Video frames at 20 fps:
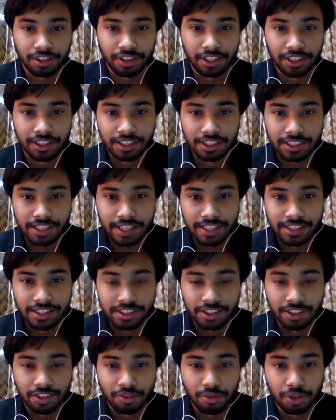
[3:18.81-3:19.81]
In the
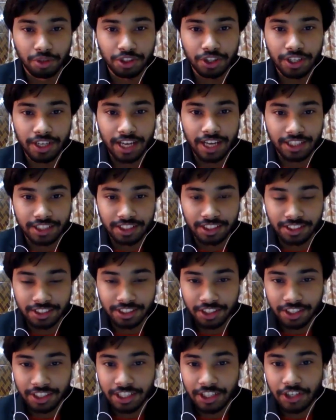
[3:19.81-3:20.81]
sense, was not
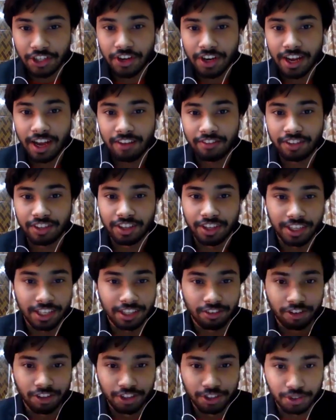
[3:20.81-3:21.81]
nationalistic. It did not have a
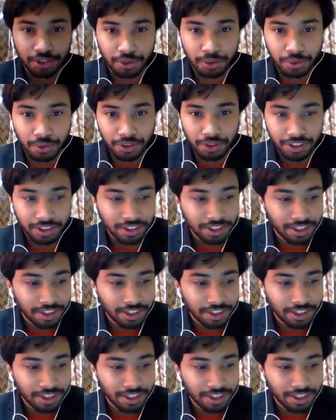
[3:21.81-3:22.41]
narrative on its own.